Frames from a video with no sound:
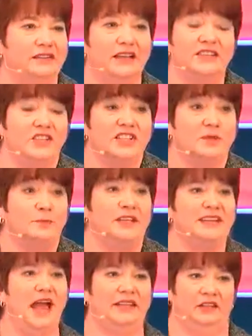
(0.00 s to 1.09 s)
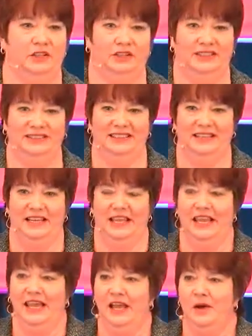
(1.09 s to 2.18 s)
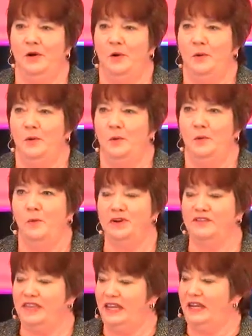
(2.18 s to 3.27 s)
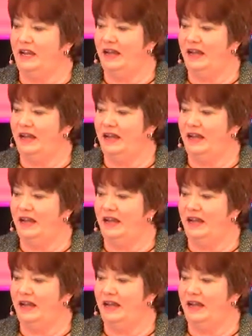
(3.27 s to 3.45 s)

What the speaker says: And it's just spectacular. One of the